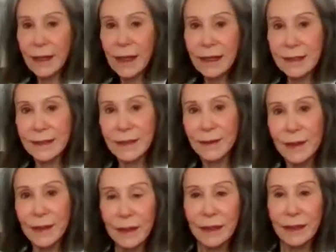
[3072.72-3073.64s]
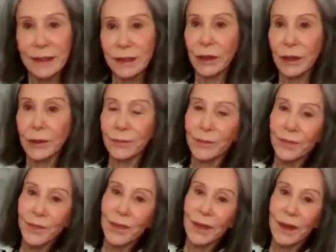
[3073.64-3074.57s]
Yes, so
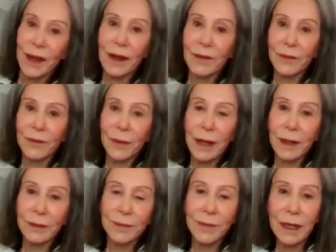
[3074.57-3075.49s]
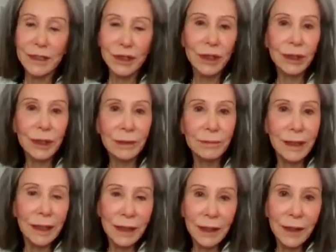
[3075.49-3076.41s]
I started
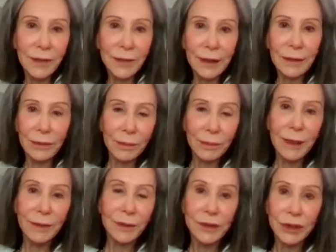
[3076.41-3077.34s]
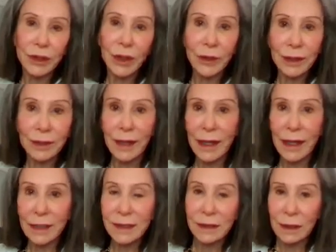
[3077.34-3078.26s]
getting healthy with my first yoga
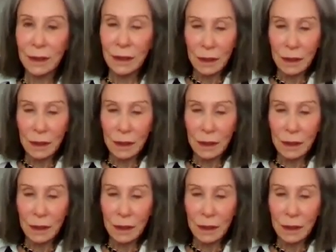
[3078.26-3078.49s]
class.